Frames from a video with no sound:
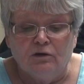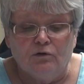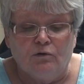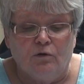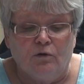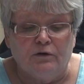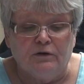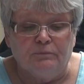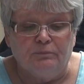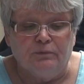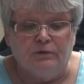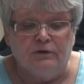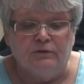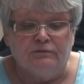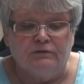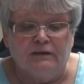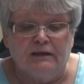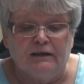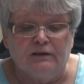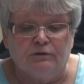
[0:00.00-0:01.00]

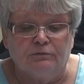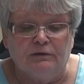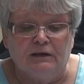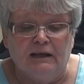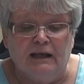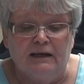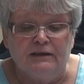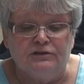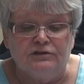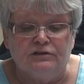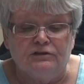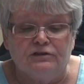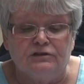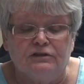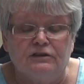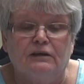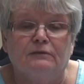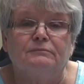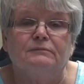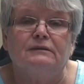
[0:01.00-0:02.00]
court-approved legal
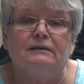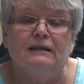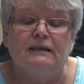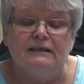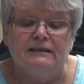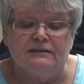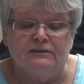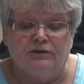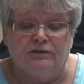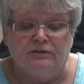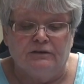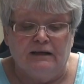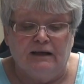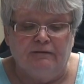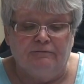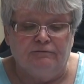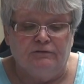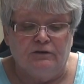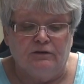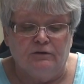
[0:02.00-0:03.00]
relationship, niece or
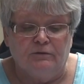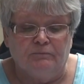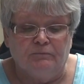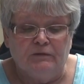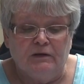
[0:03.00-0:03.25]
nephew.